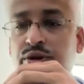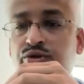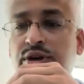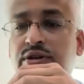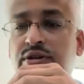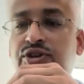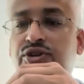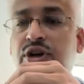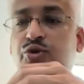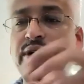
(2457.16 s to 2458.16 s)
using
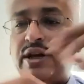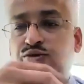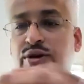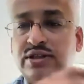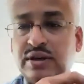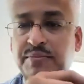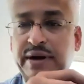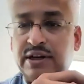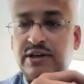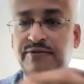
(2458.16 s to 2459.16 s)
digital twin as well as some
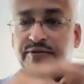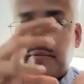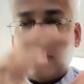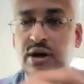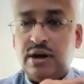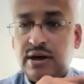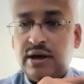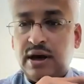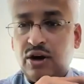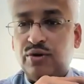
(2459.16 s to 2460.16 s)
predictive model
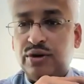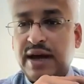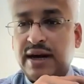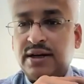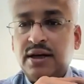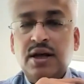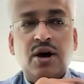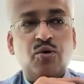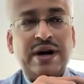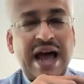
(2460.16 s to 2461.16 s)
along with that.
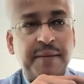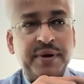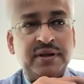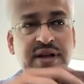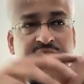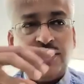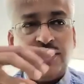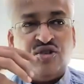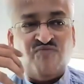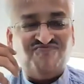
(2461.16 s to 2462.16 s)
What happens, like,
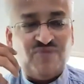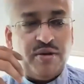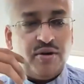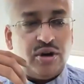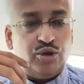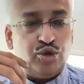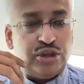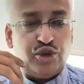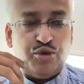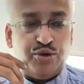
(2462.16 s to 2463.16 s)
you've got those
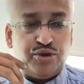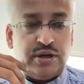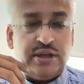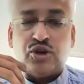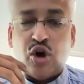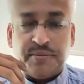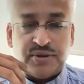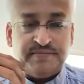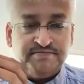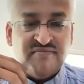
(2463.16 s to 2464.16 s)
distribution
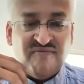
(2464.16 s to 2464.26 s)
discoms,